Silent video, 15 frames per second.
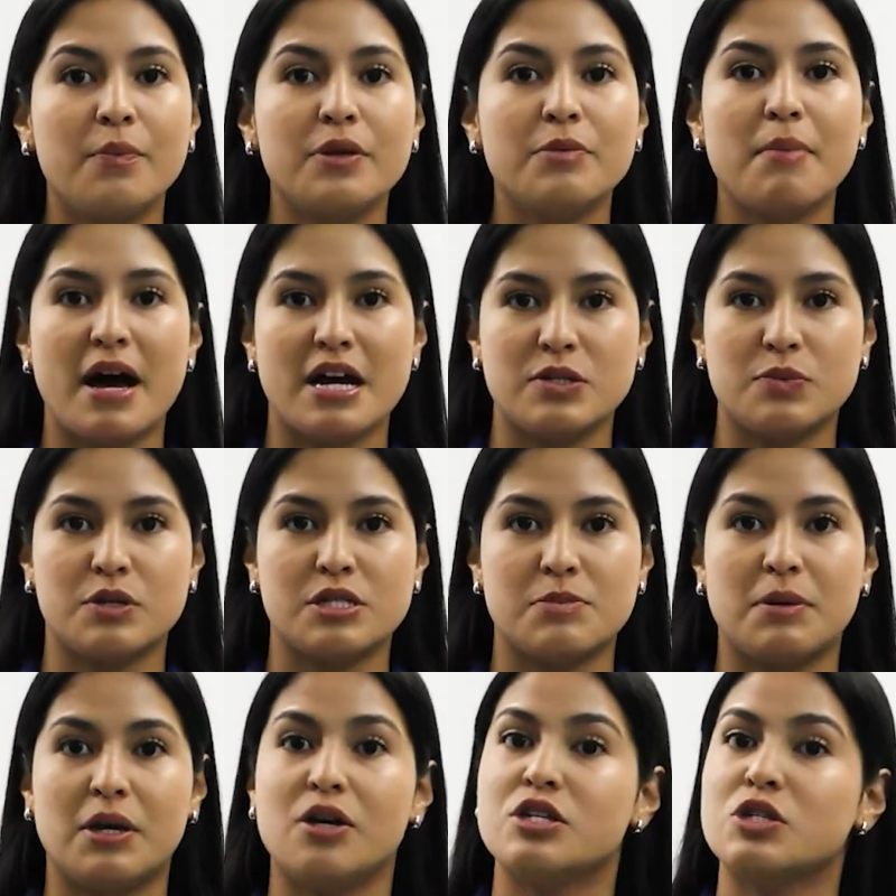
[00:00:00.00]
with passwords
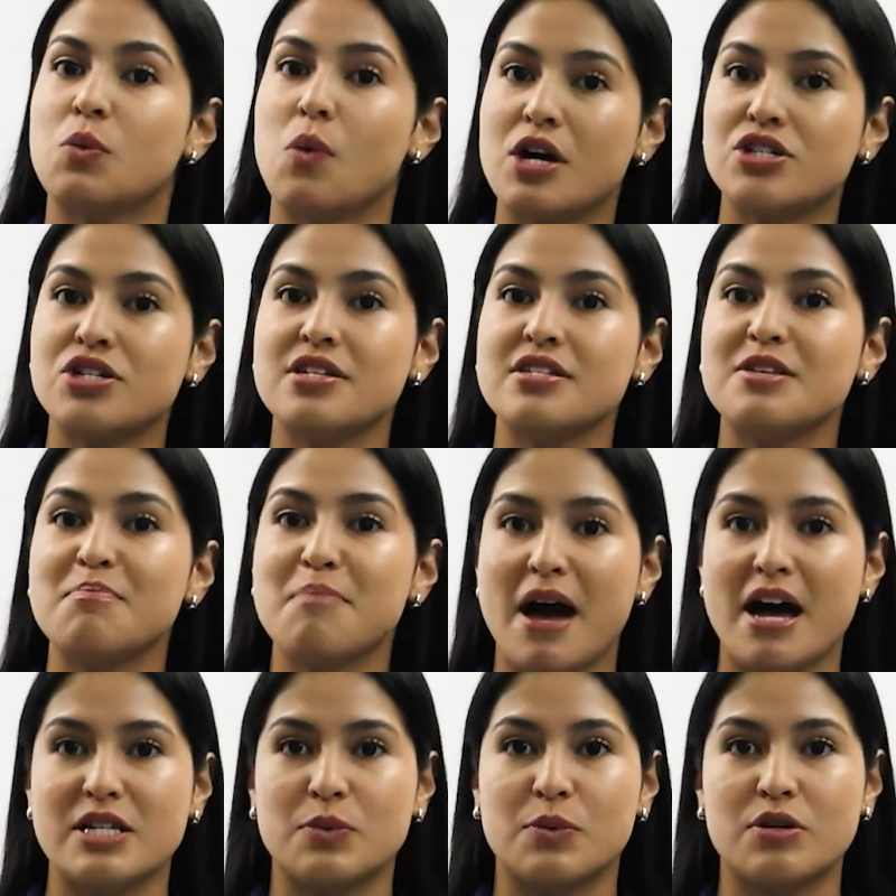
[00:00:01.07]
because questions and
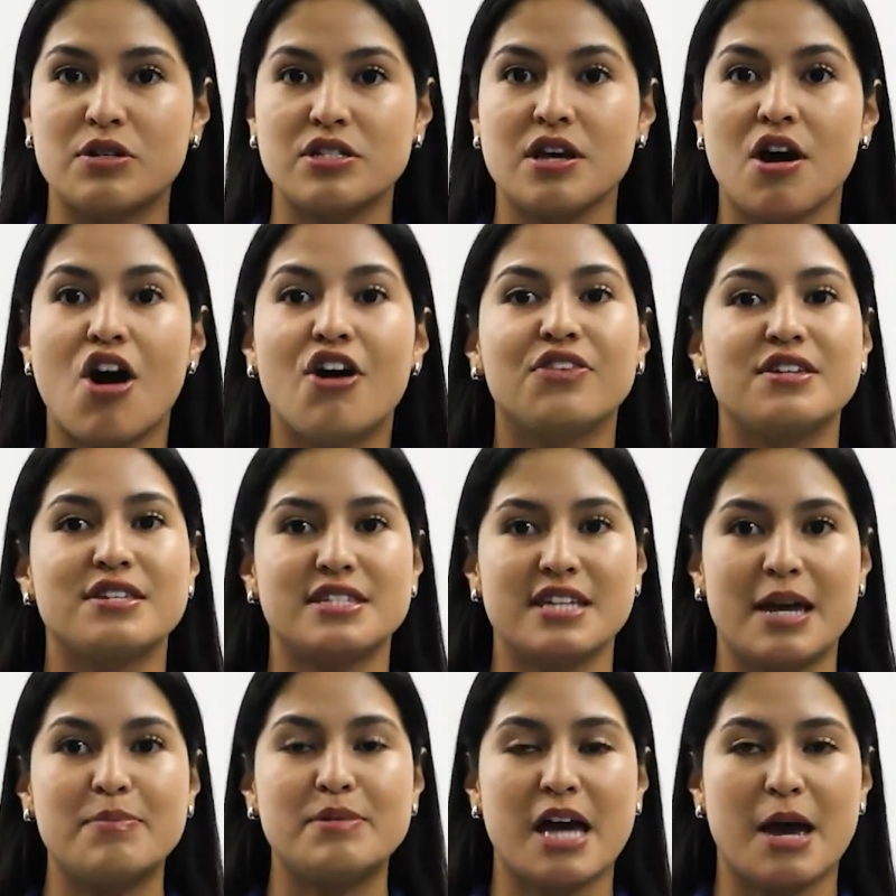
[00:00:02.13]
passwords are the
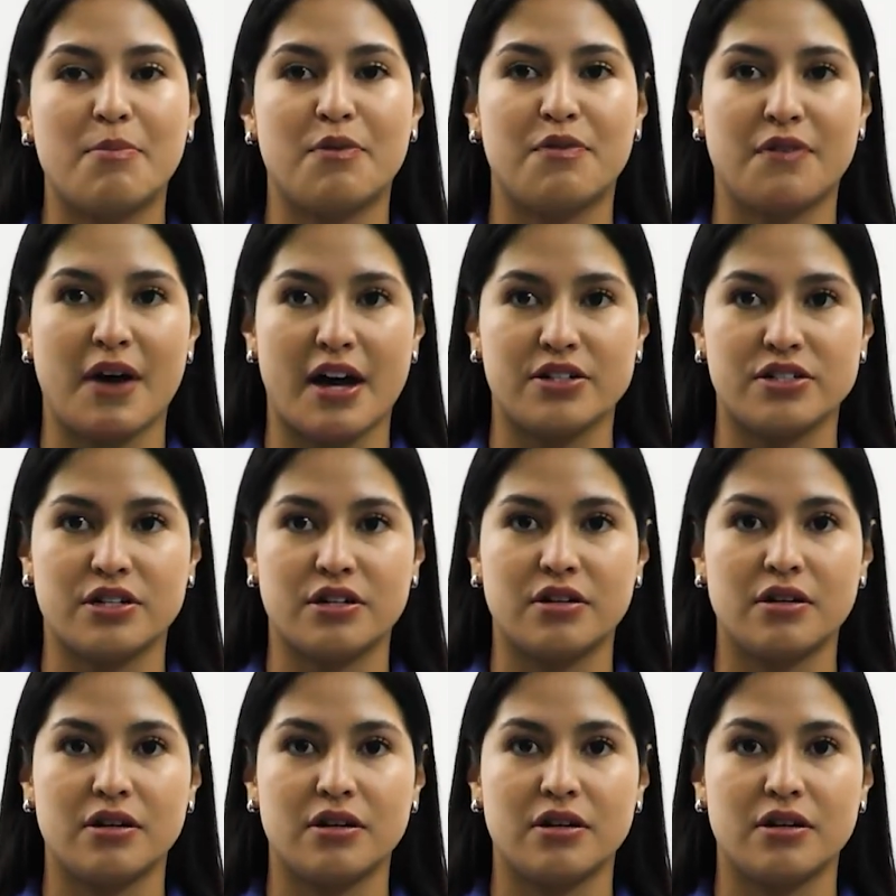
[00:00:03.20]
same type of factor,